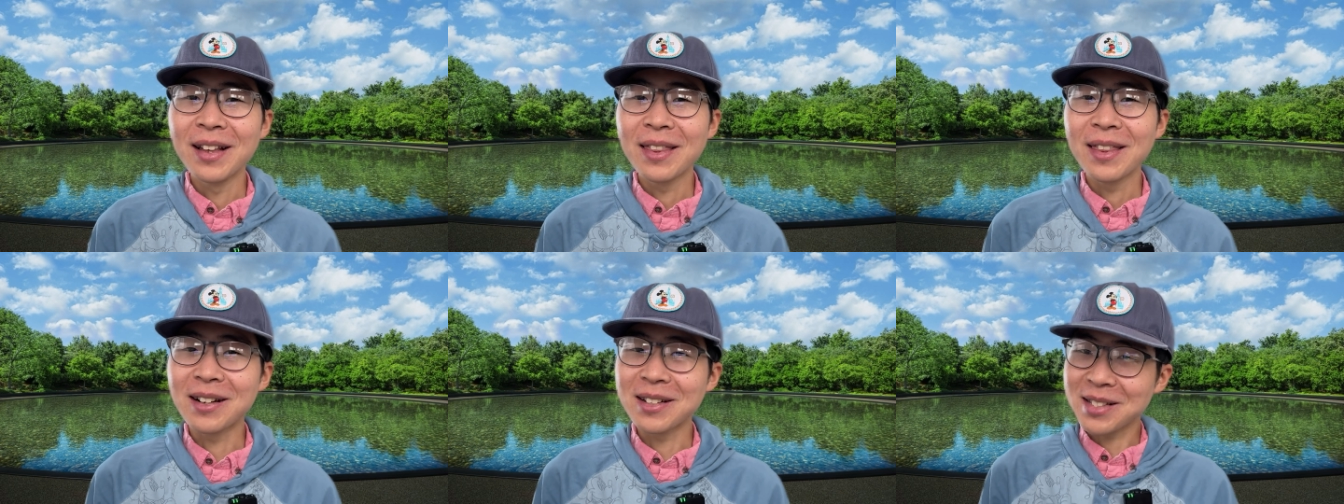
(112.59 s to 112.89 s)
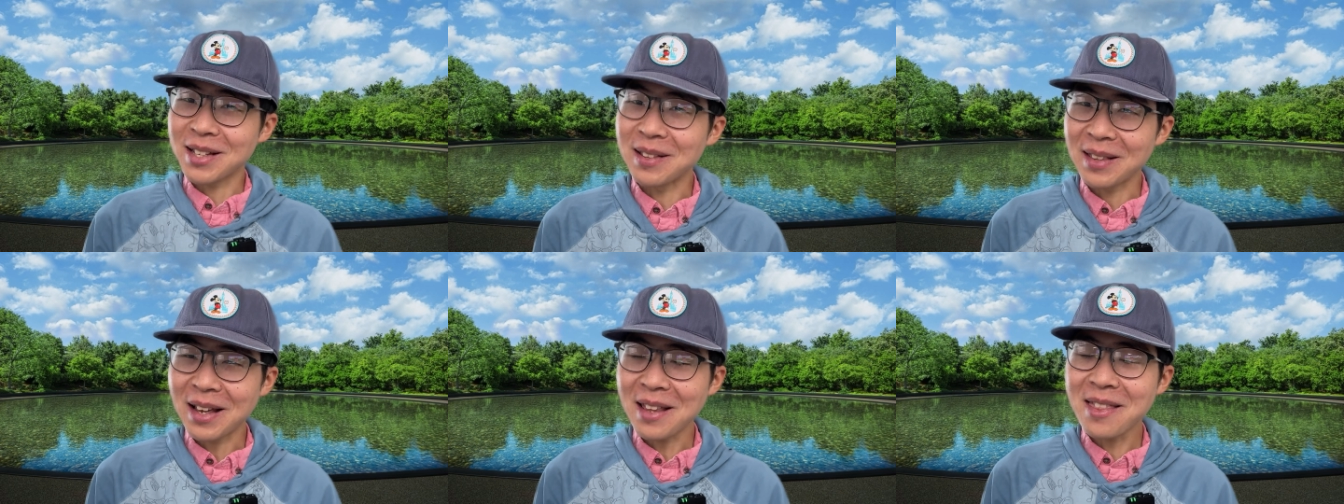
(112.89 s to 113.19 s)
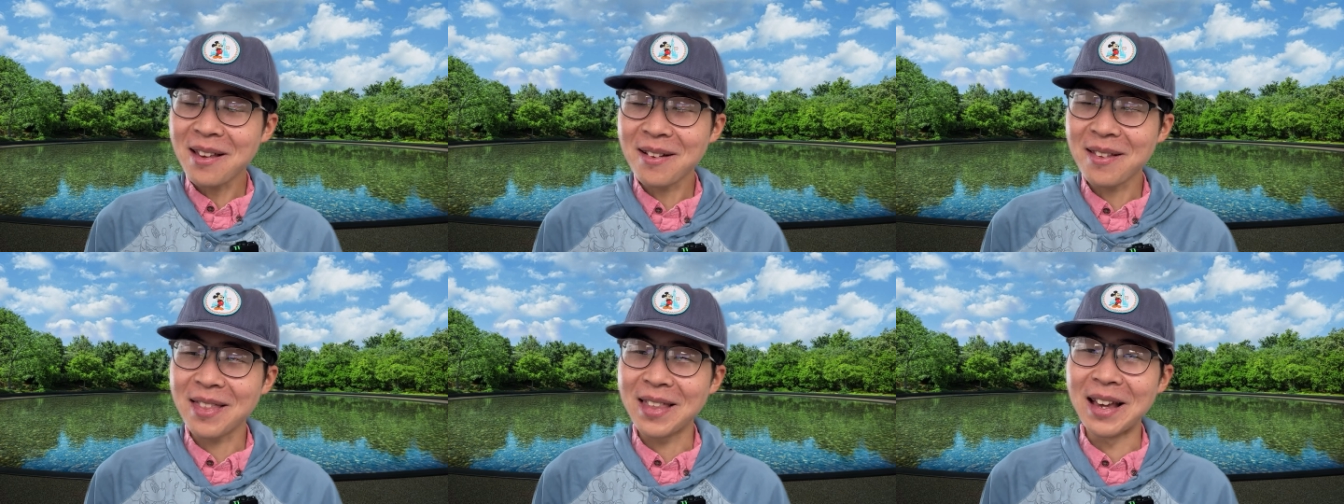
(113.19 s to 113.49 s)
there's
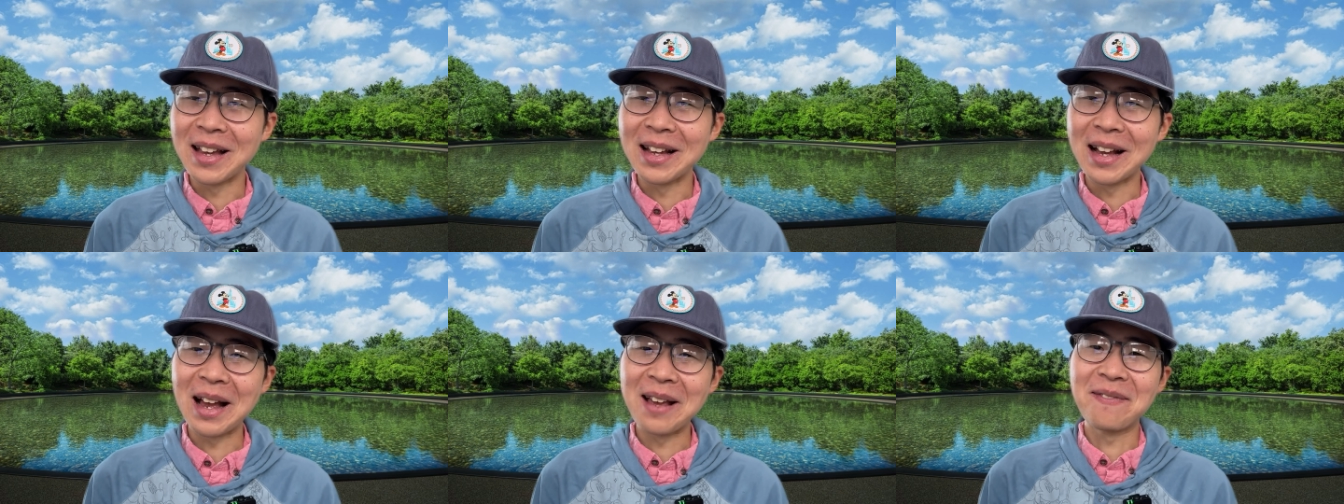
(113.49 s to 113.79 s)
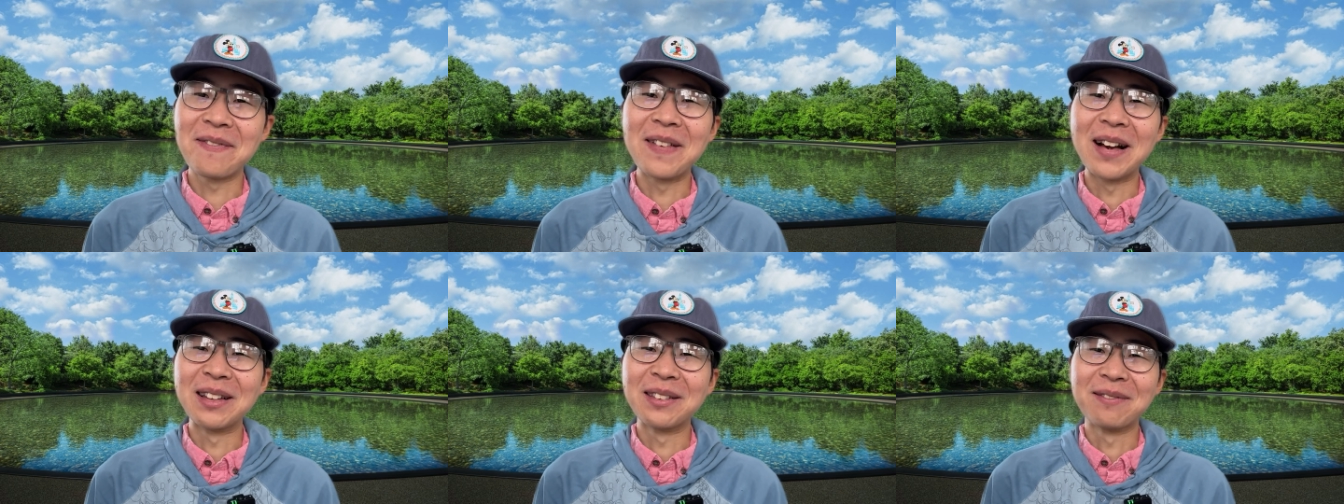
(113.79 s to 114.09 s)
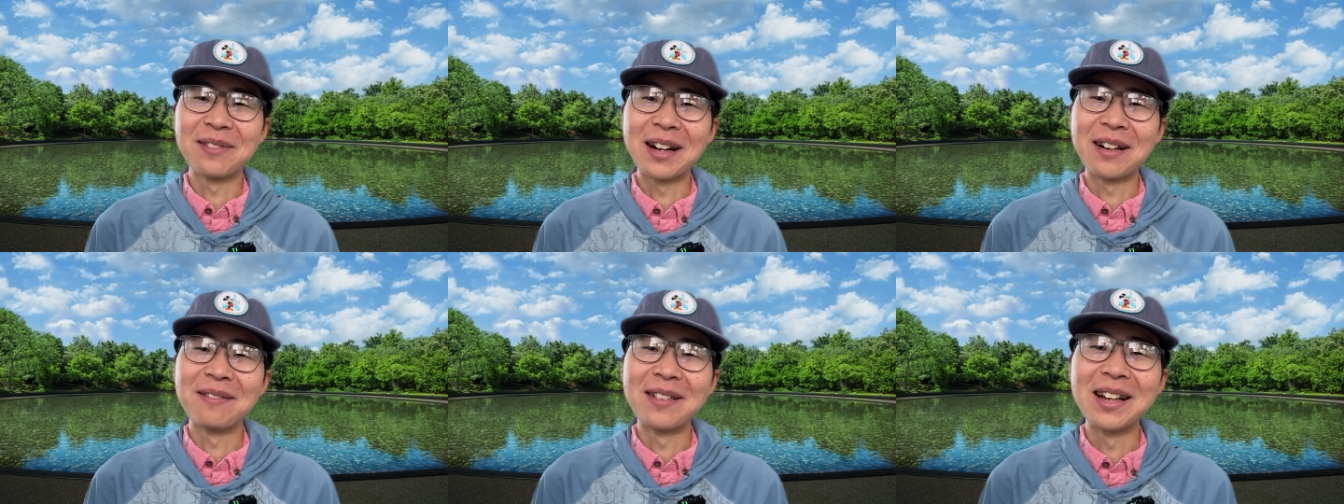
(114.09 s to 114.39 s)
another thing I
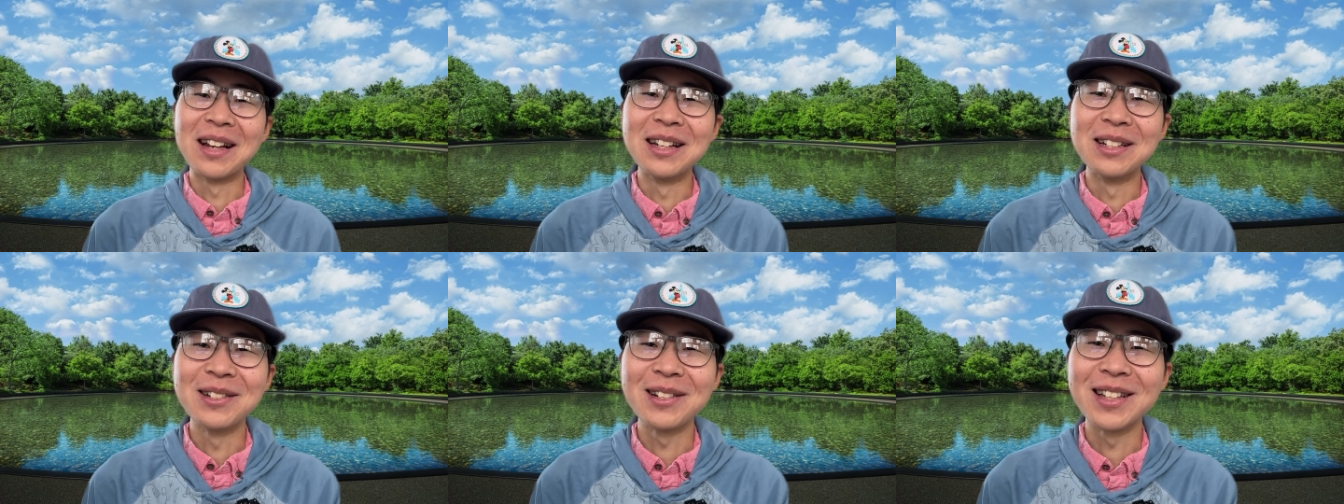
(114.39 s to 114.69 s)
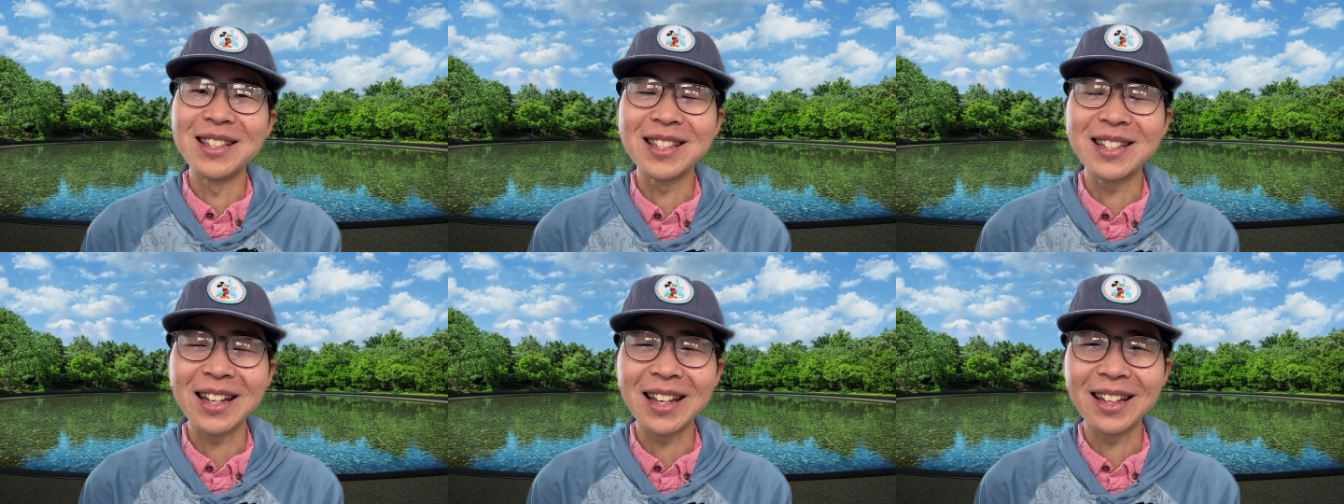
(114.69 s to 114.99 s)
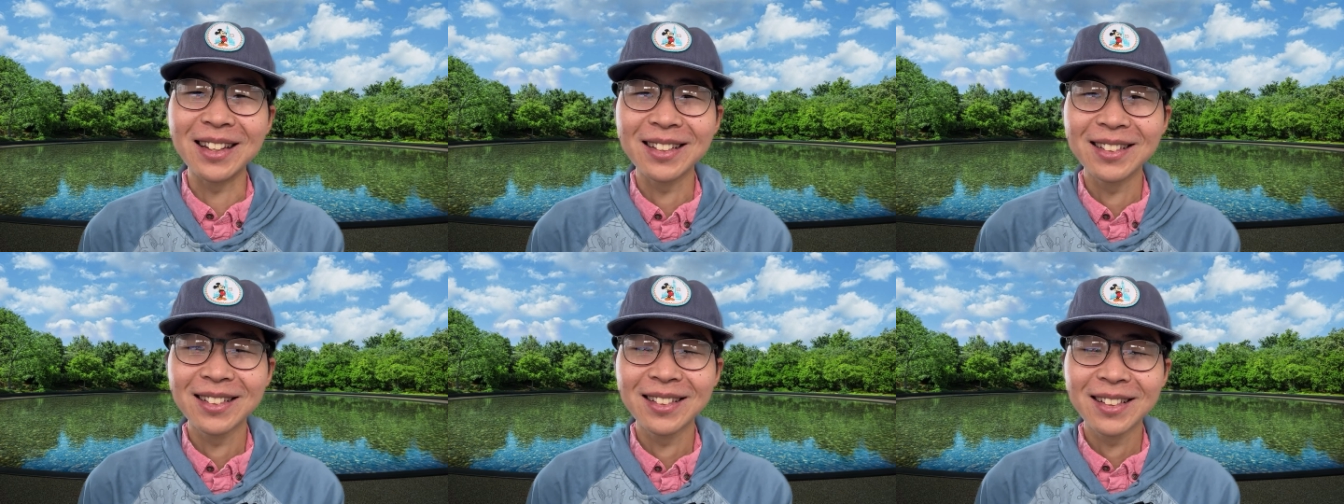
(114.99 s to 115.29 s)
found very
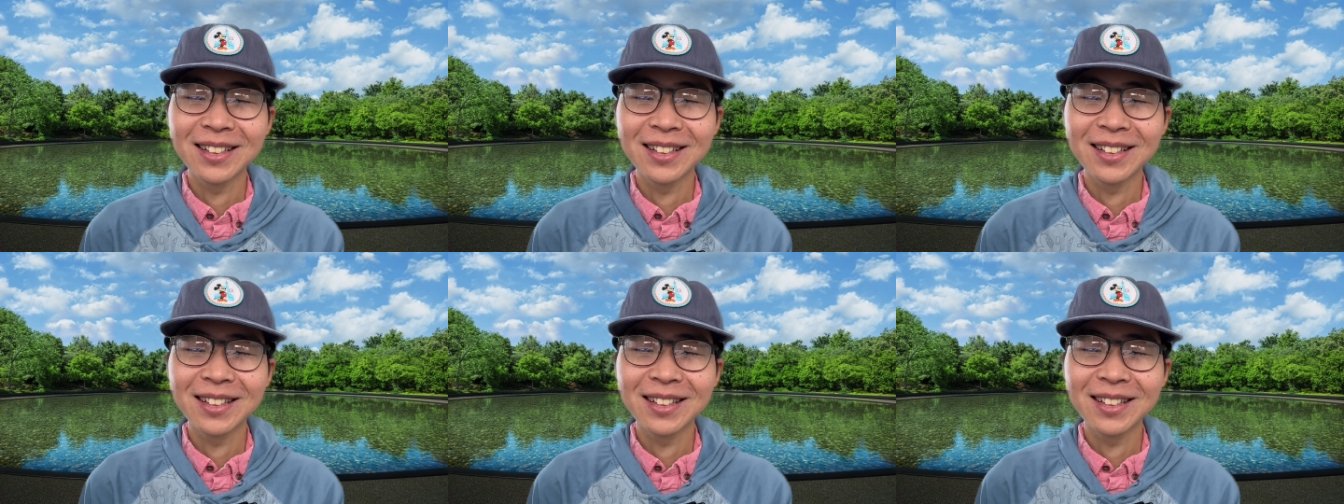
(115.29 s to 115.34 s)
interesting.